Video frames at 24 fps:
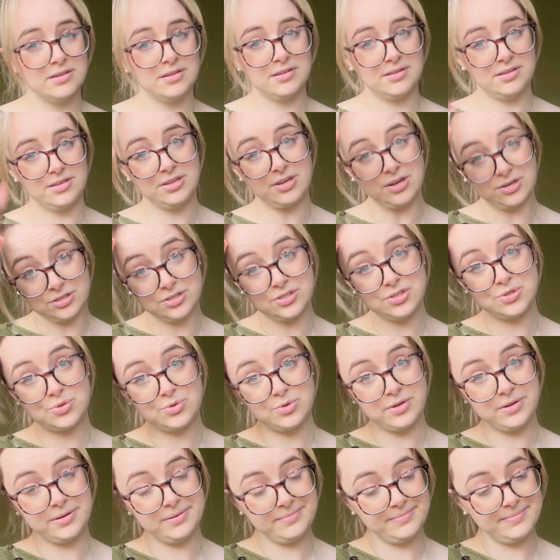yarn
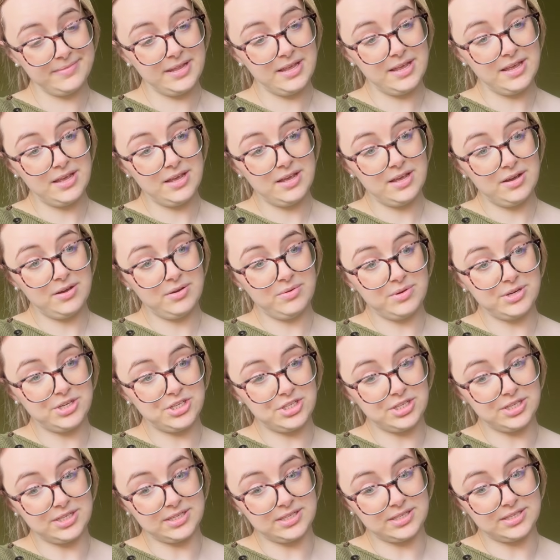store,
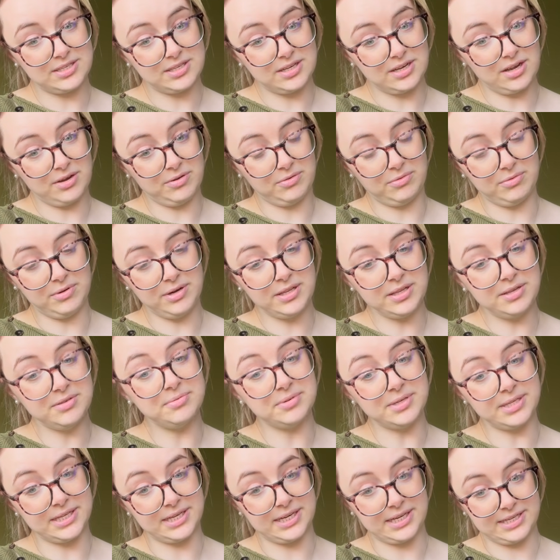which is a really,
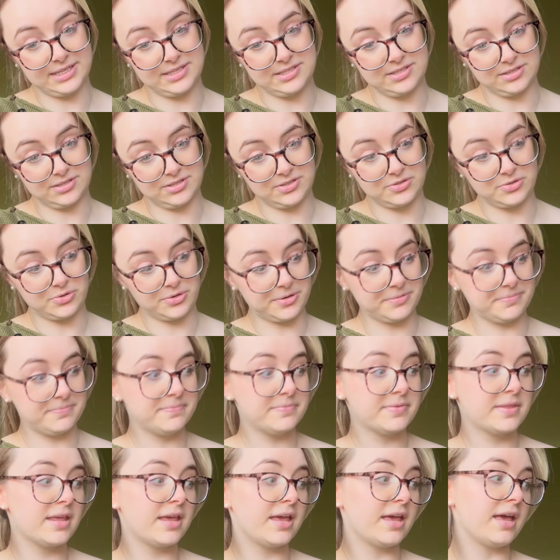really nice yarn store.
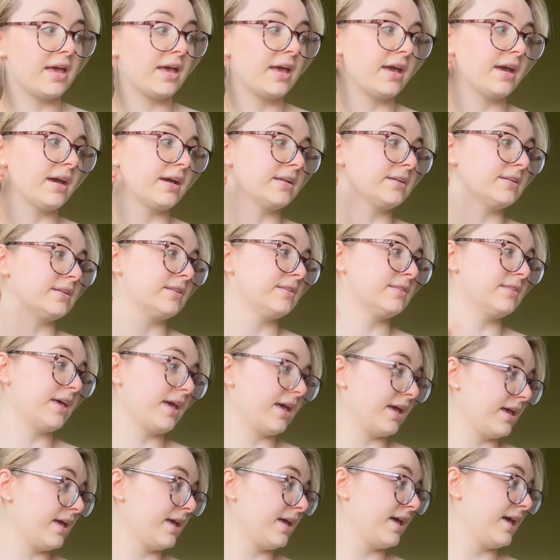And
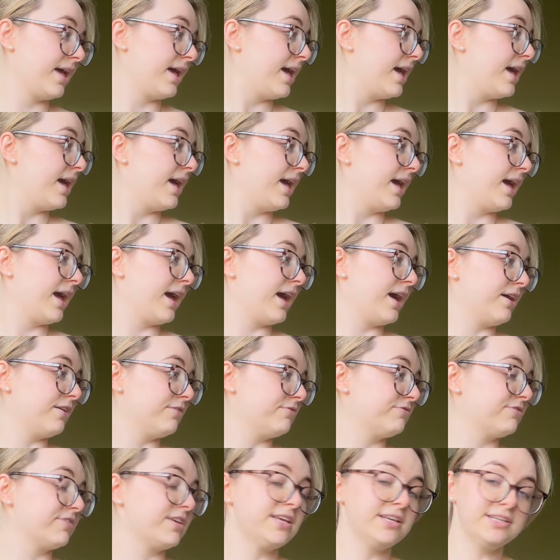they
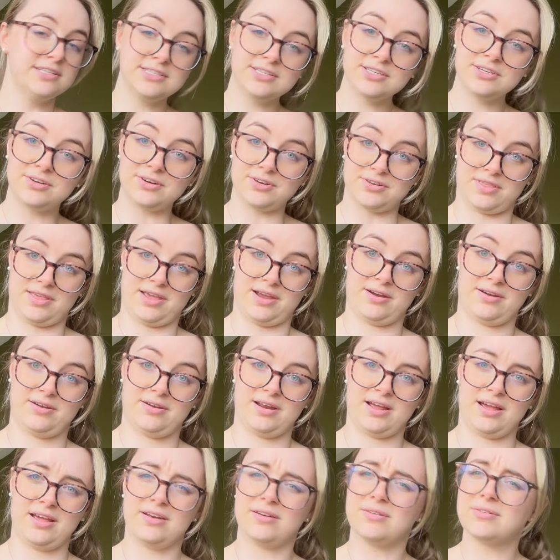have Isager there.
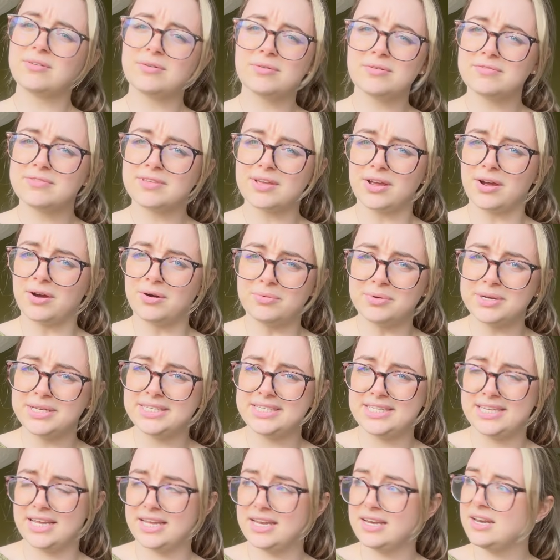I don't know if they
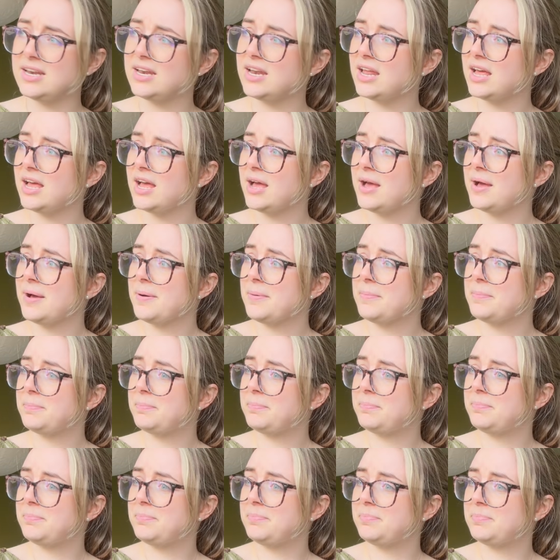always did,
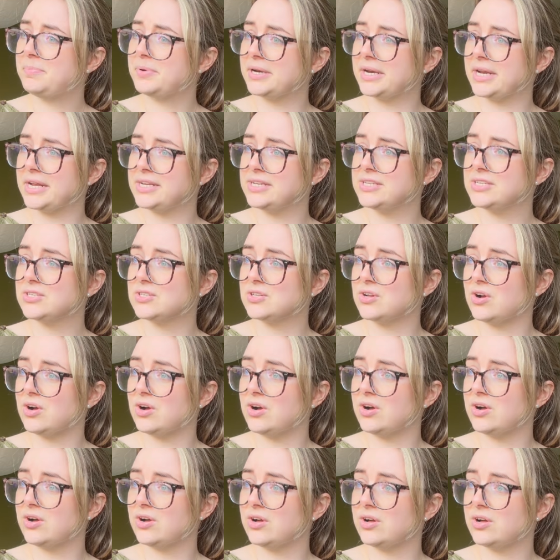but I
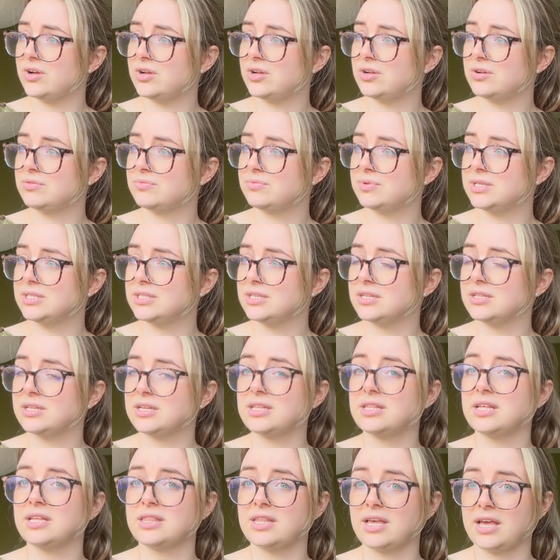saw
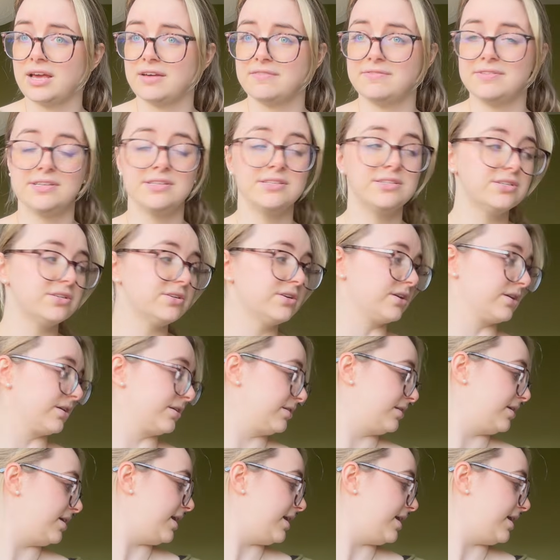recently that they have Isager.